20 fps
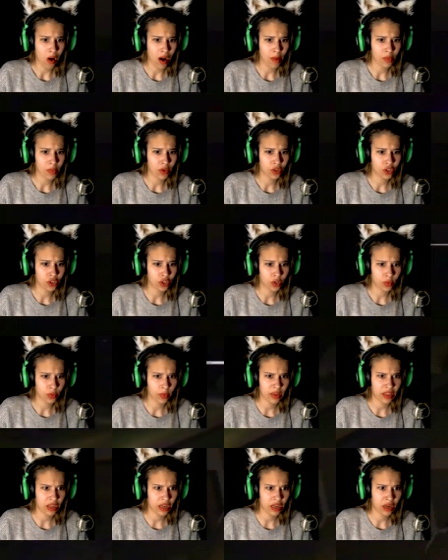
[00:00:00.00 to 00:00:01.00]
I'm not sure
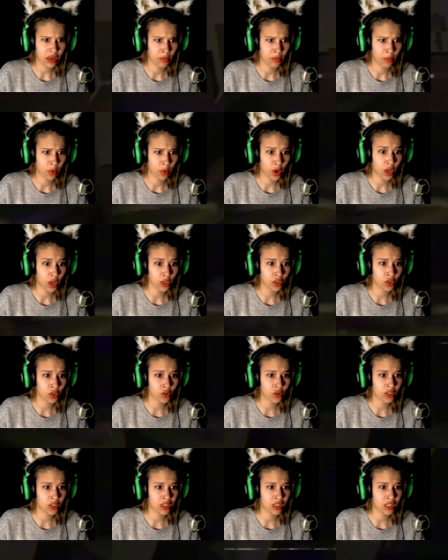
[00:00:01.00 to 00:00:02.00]
whether you want
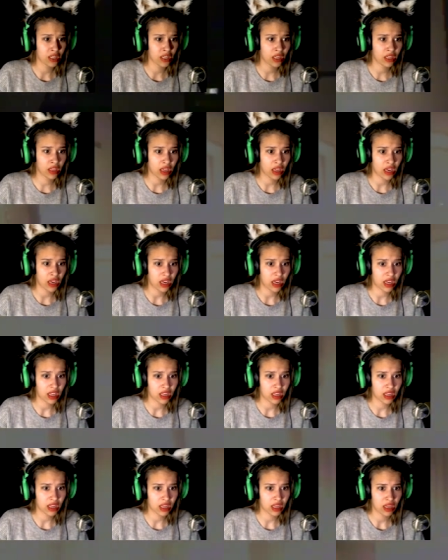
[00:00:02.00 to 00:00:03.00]
to see that.
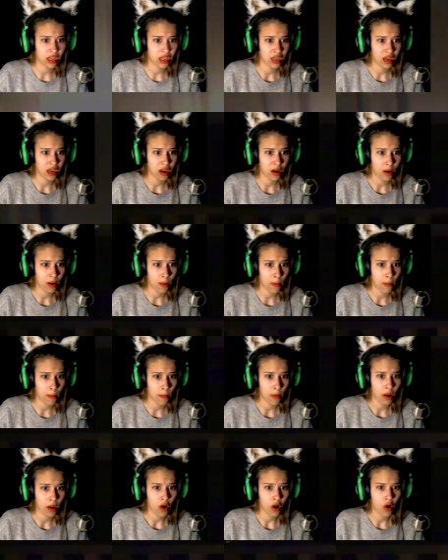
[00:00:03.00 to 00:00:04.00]

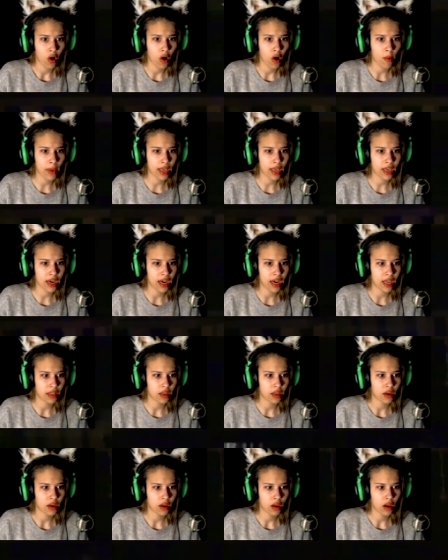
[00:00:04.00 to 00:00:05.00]
Oh my god.
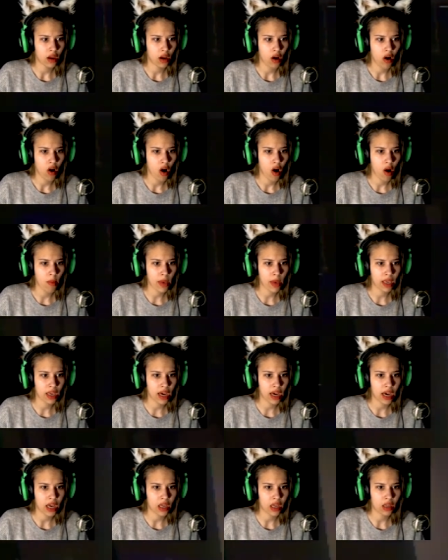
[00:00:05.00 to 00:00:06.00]
Oh my
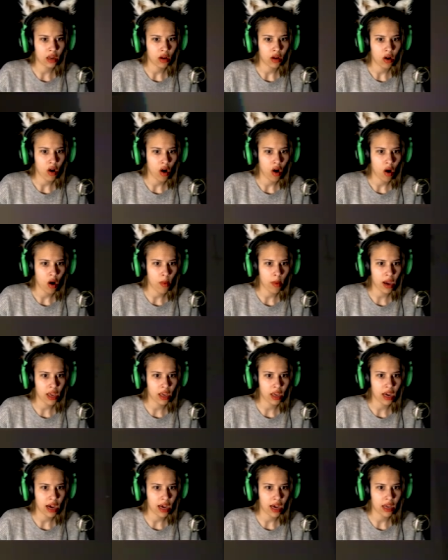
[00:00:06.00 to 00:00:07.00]
god. Oh my
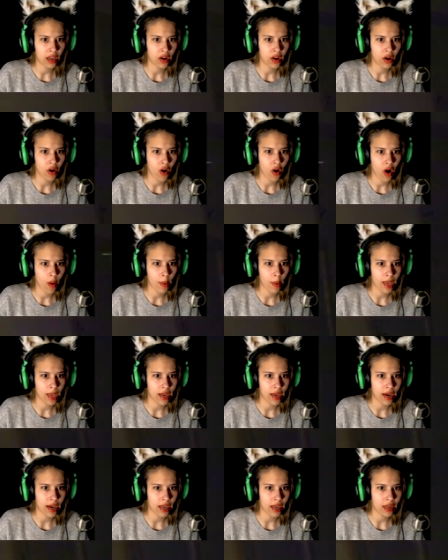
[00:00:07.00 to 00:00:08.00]
god. Oh my
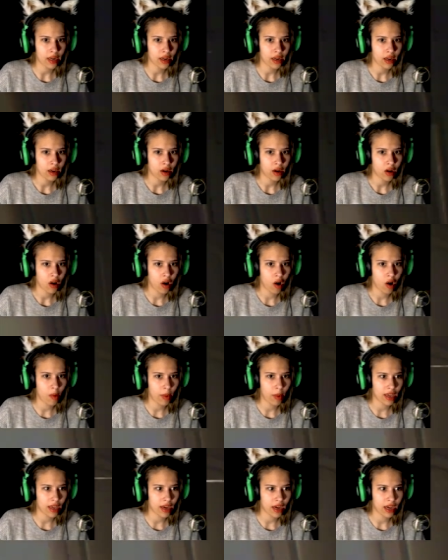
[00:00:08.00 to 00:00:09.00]
god. Oh
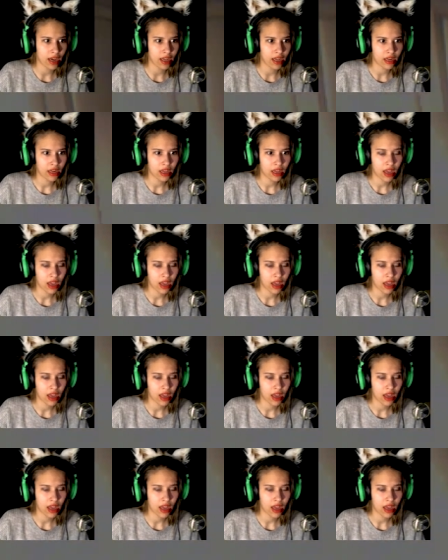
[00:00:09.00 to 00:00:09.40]
my god.